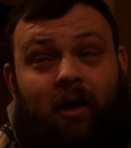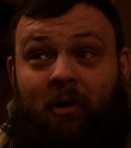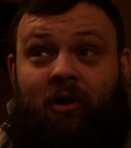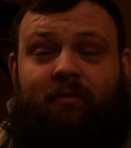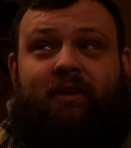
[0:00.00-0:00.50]

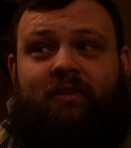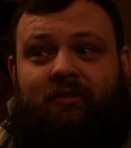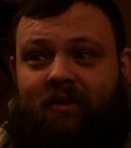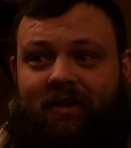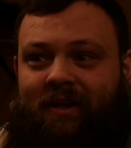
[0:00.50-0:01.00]
margarita,
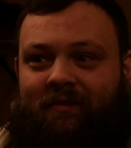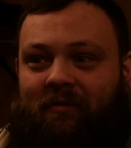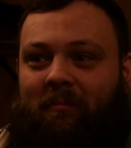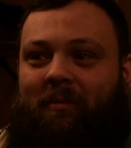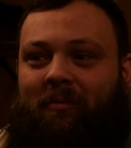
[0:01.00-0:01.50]
sorry, I didn't even
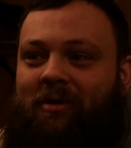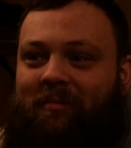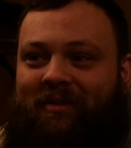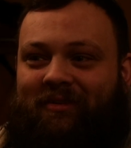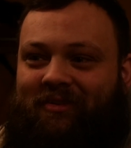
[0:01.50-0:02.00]
have a
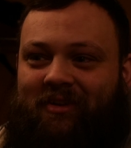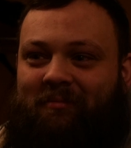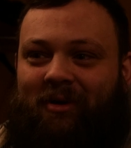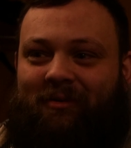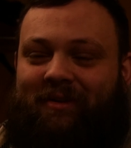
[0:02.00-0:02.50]
pepperoni pizza, I just had a
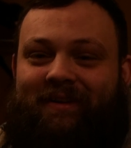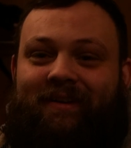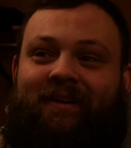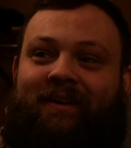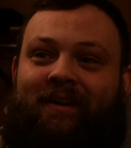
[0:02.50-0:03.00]
margarita.
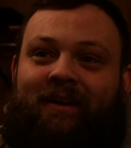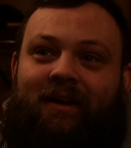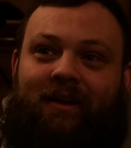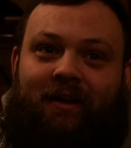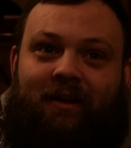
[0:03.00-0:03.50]

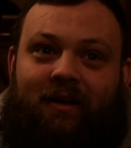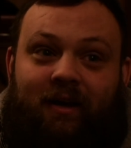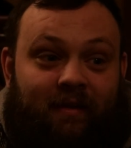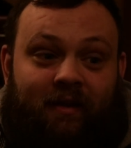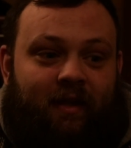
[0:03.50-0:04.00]

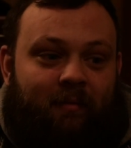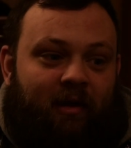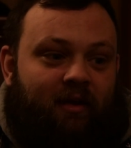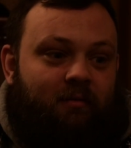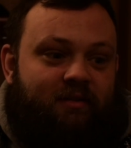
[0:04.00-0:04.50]
And then I came
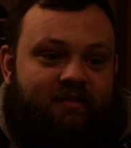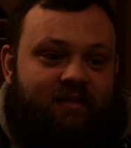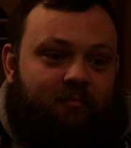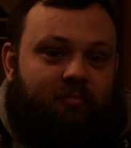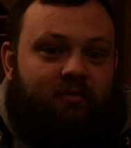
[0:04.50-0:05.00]
back and I went to
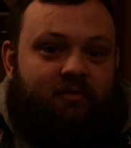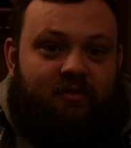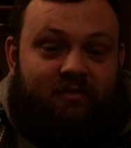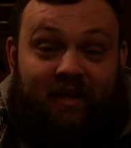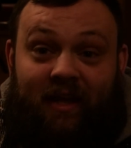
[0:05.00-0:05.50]
sleep.
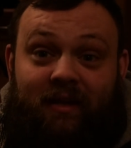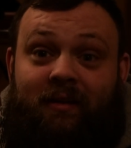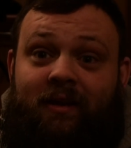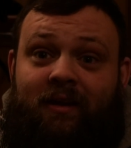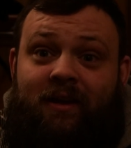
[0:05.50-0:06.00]
So today,
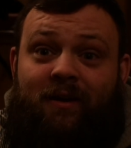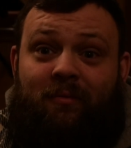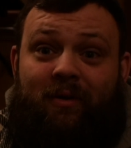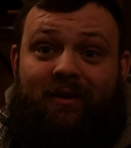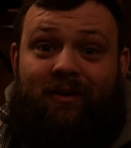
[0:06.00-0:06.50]

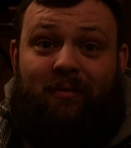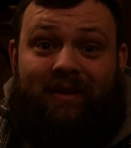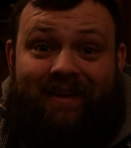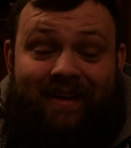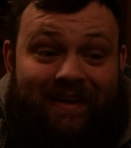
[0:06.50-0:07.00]
we are going,